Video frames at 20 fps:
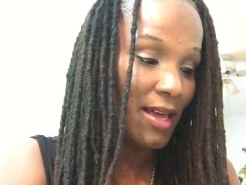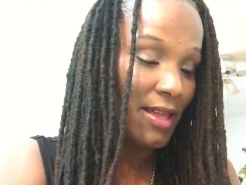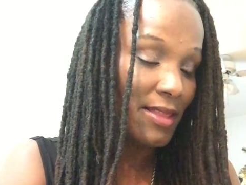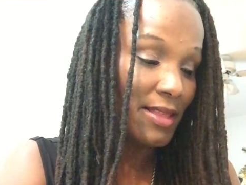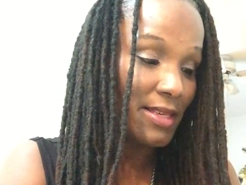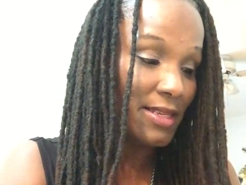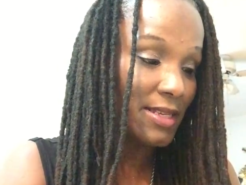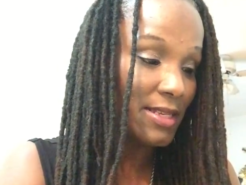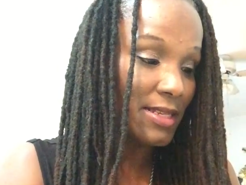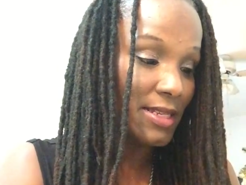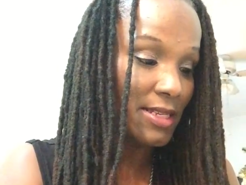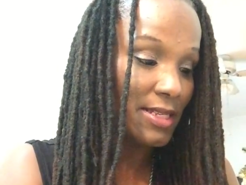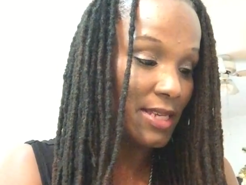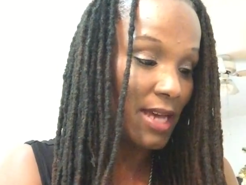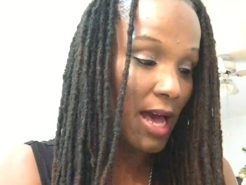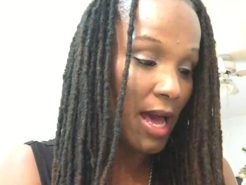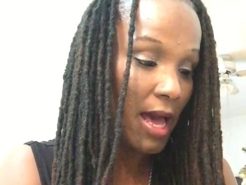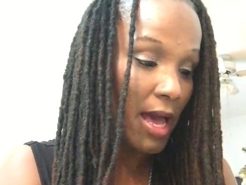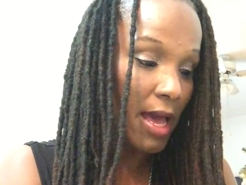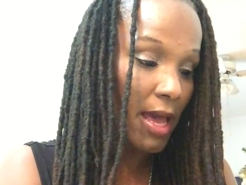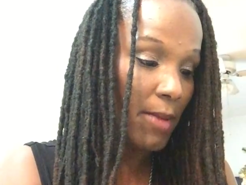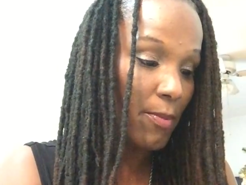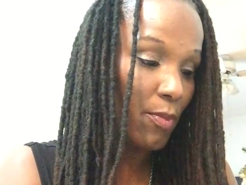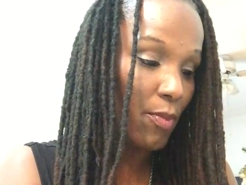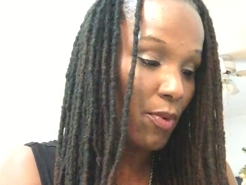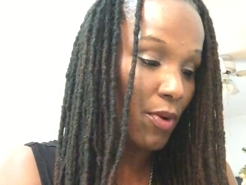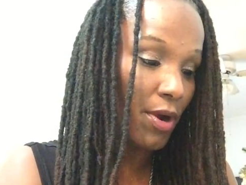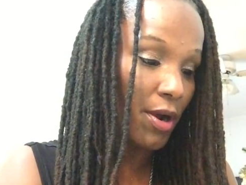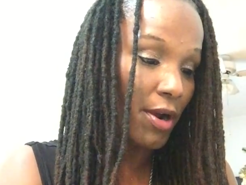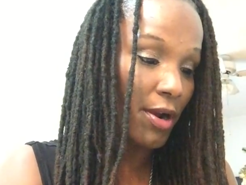This is a time
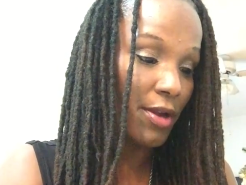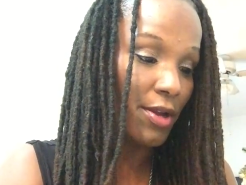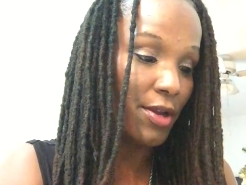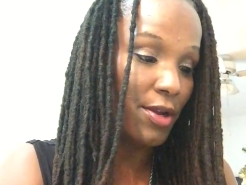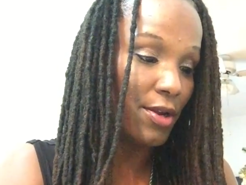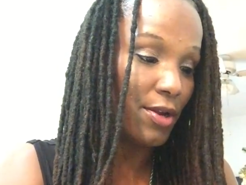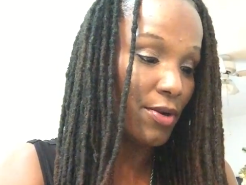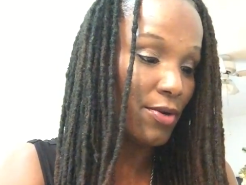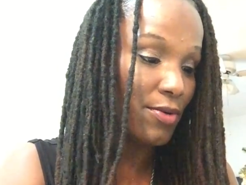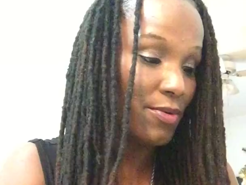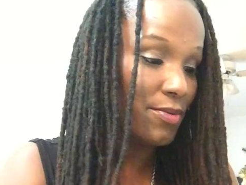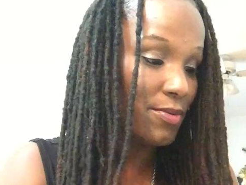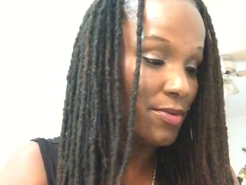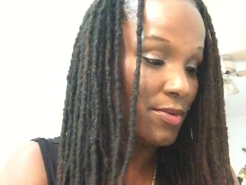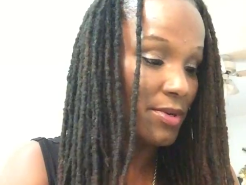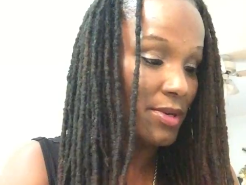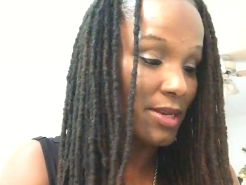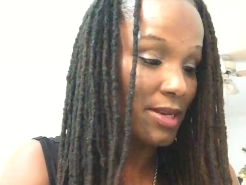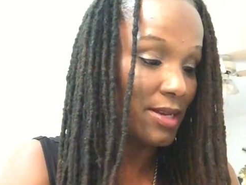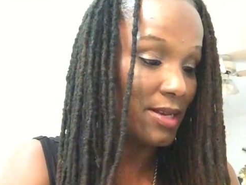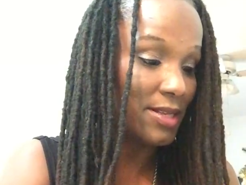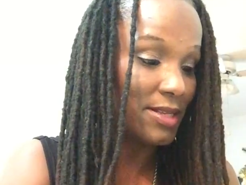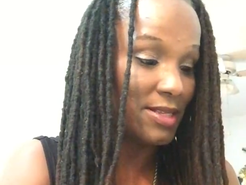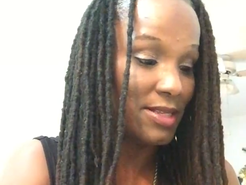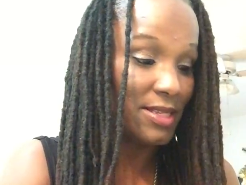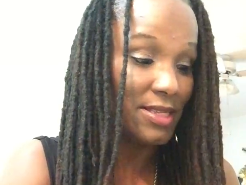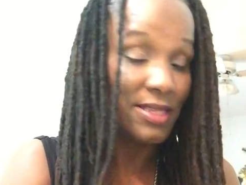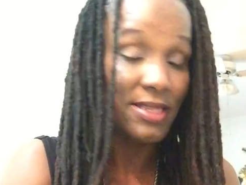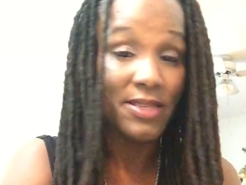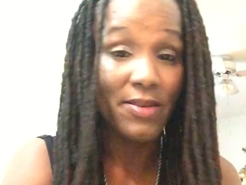where,
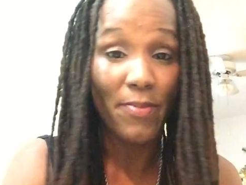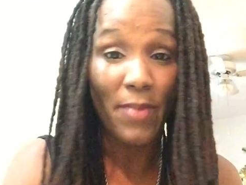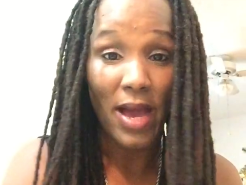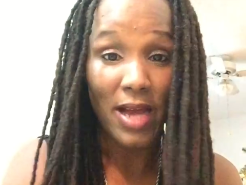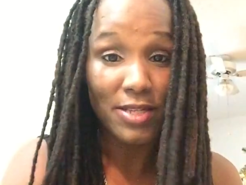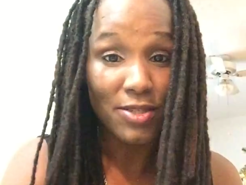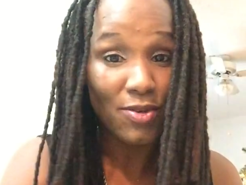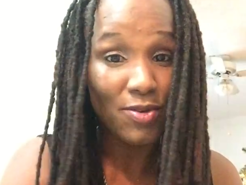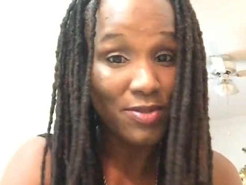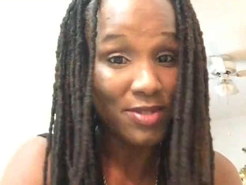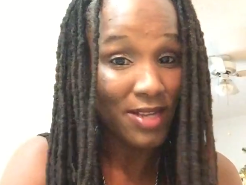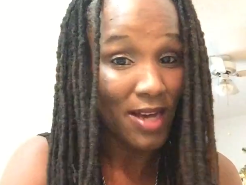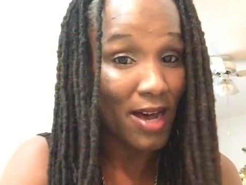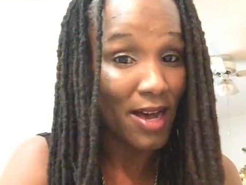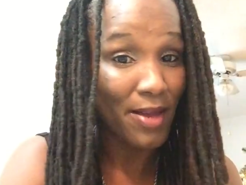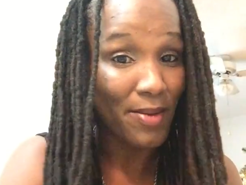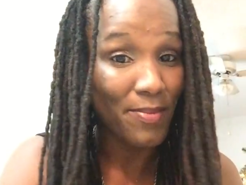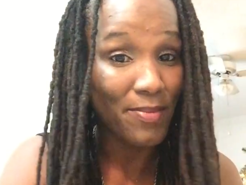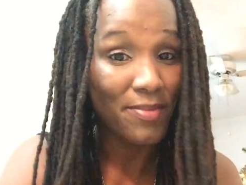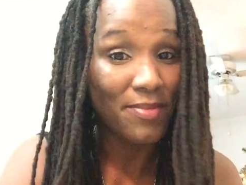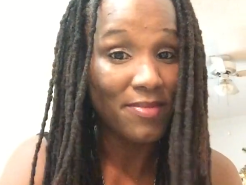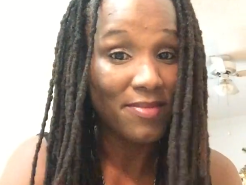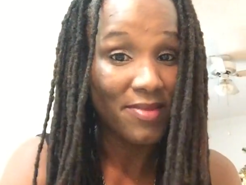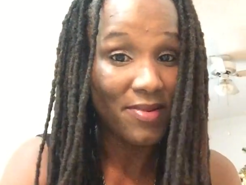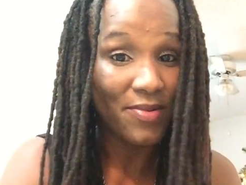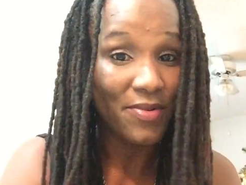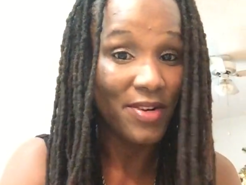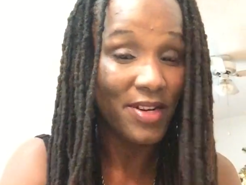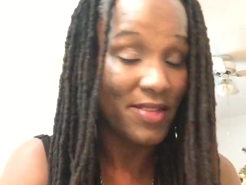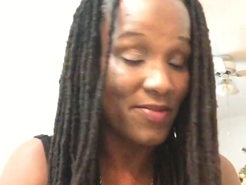this is a magical time.
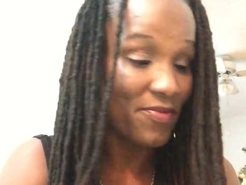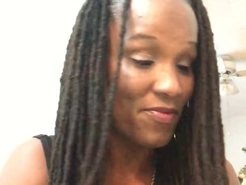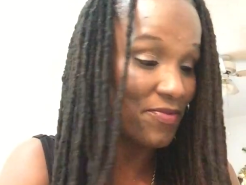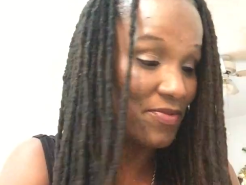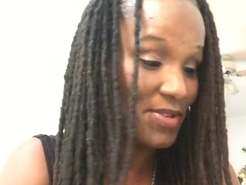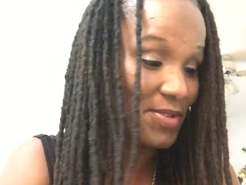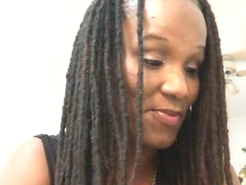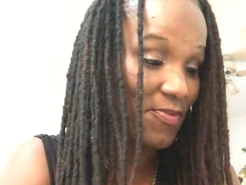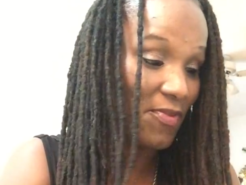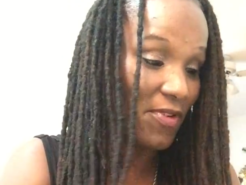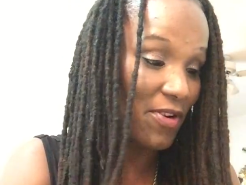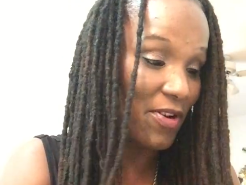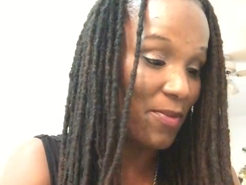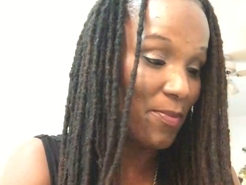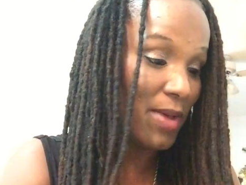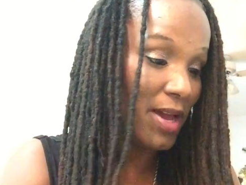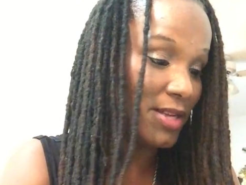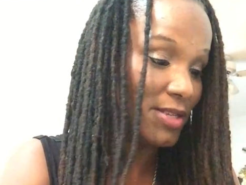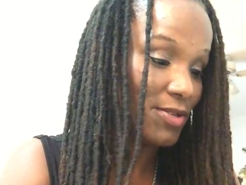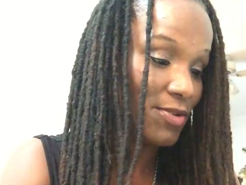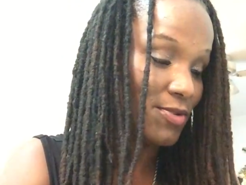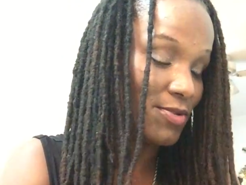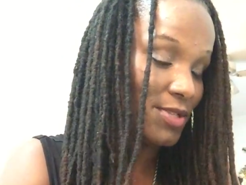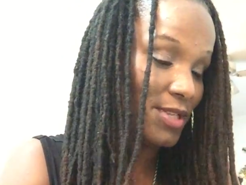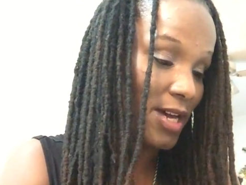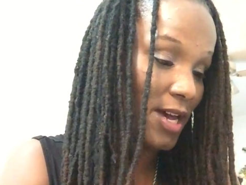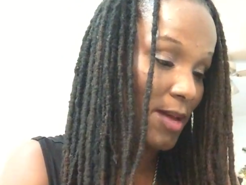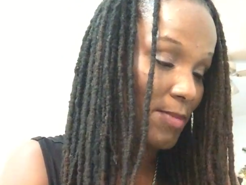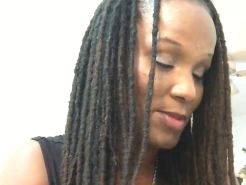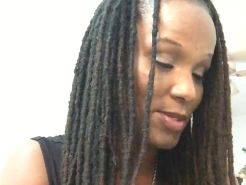We're in some very magical
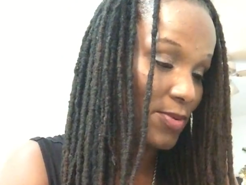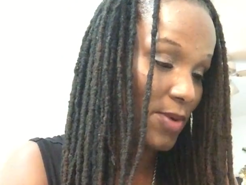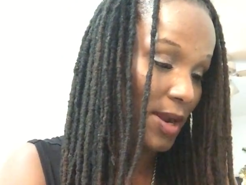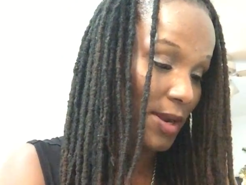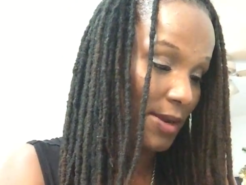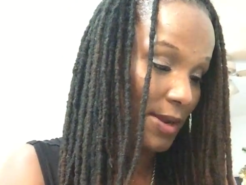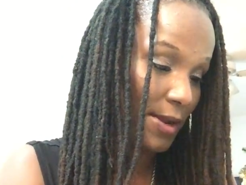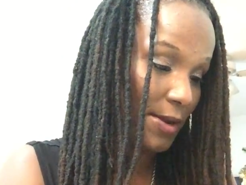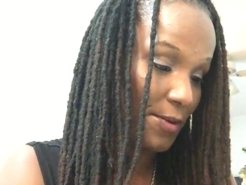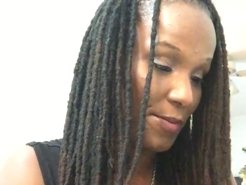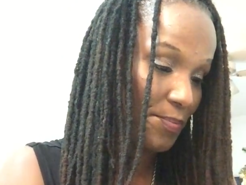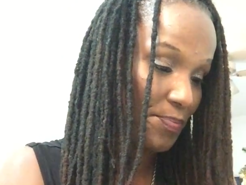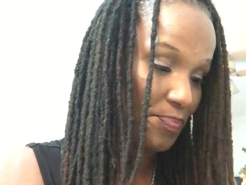times right now.